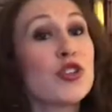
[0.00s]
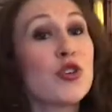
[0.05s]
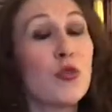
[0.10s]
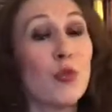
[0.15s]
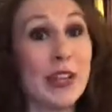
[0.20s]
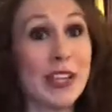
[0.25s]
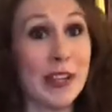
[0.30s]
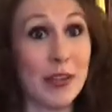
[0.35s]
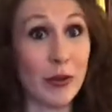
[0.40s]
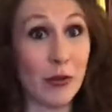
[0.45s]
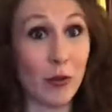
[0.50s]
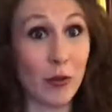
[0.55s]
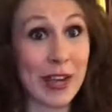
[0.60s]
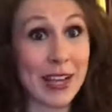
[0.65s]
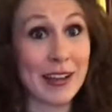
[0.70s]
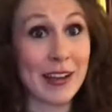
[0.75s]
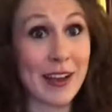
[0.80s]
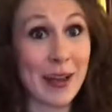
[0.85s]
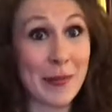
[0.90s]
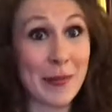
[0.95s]
We
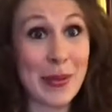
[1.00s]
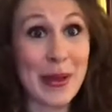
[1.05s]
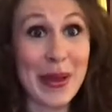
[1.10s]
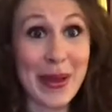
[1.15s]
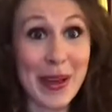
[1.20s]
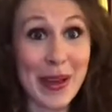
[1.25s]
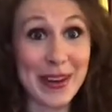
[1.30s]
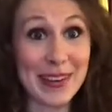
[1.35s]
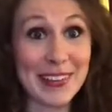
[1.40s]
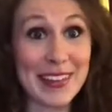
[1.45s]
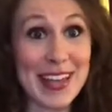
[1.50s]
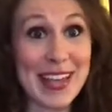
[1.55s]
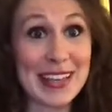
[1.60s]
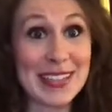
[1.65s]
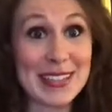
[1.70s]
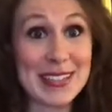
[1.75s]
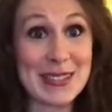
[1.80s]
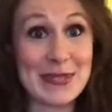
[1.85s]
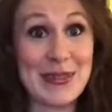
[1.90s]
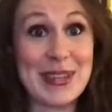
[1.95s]
wake up our
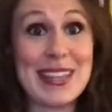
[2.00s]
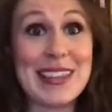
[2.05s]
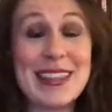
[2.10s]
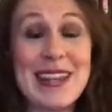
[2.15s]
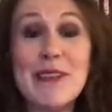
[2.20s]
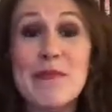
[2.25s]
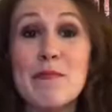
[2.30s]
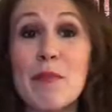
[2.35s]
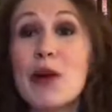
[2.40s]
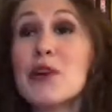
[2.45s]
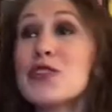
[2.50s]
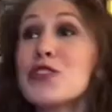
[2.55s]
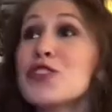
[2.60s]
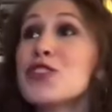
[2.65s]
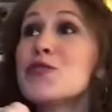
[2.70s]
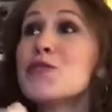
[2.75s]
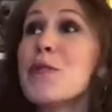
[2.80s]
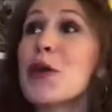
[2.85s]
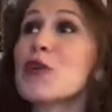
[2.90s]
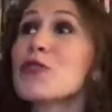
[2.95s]
legs with a march,
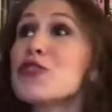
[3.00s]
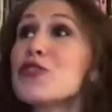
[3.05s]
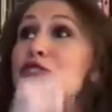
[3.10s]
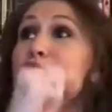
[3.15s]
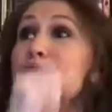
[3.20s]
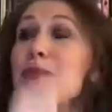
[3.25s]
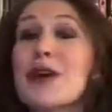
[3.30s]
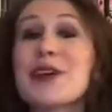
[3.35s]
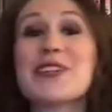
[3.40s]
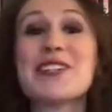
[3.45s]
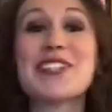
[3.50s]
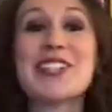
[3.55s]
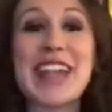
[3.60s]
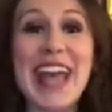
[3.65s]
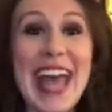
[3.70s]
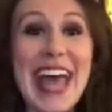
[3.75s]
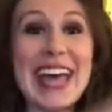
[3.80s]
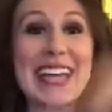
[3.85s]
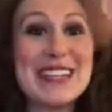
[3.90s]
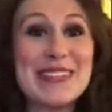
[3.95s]
march, march,
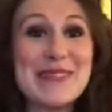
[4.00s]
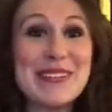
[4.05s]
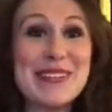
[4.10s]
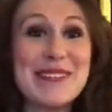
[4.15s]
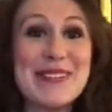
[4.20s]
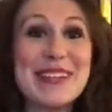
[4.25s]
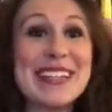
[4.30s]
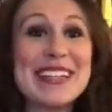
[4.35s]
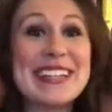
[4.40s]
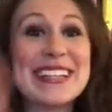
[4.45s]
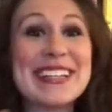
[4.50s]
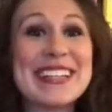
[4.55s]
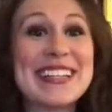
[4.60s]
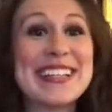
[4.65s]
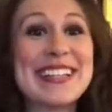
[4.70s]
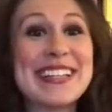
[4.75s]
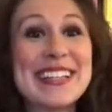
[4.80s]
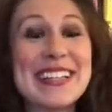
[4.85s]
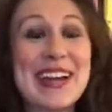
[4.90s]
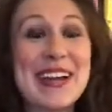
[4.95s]
and we
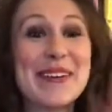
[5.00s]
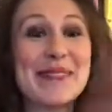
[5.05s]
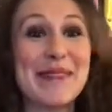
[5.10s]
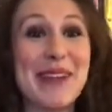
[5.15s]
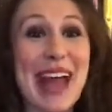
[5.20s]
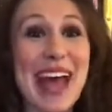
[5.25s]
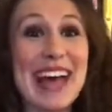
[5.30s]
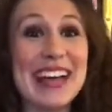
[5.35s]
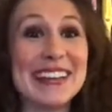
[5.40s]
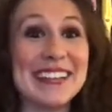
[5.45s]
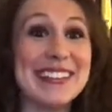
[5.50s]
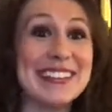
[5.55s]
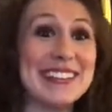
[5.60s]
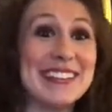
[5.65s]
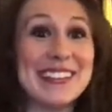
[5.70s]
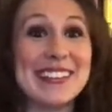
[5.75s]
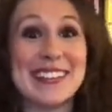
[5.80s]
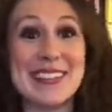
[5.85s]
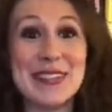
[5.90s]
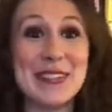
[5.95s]
wiggle our
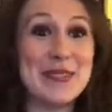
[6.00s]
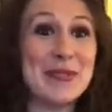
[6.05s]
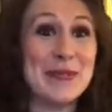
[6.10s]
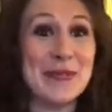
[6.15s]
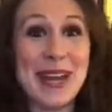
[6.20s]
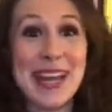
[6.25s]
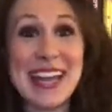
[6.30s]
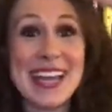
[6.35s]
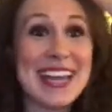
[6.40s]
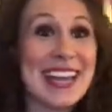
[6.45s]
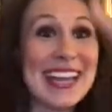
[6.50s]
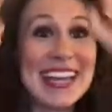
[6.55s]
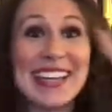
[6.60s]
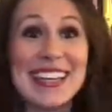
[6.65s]
waggles away.